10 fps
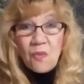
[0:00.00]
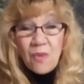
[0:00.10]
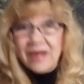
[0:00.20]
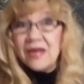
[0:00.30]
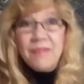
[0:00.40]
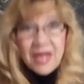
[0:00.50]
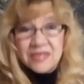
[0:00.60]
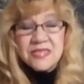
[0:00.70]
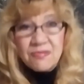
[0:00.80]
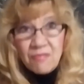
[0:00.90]
we can
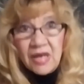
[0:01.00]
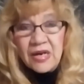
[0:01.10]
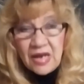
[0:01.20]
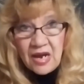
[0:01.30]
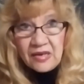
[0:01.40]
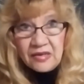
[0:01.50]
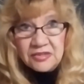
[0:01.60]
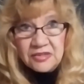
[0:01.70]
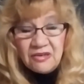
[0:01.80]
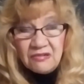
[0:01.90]
make some money on
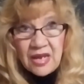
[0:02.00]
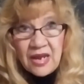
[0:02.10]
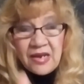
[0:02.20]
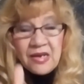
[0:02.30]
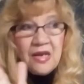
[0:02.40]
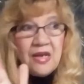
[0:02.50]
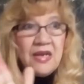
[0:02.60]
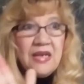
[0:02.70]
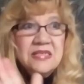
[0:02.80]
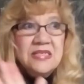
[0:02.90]
it, okay?
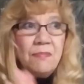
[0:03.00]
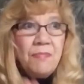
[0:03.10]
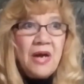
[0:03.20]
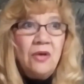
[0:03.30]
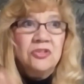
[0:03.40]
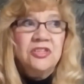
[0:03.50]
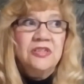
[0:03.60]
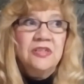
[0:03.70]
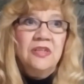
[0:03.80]
It's about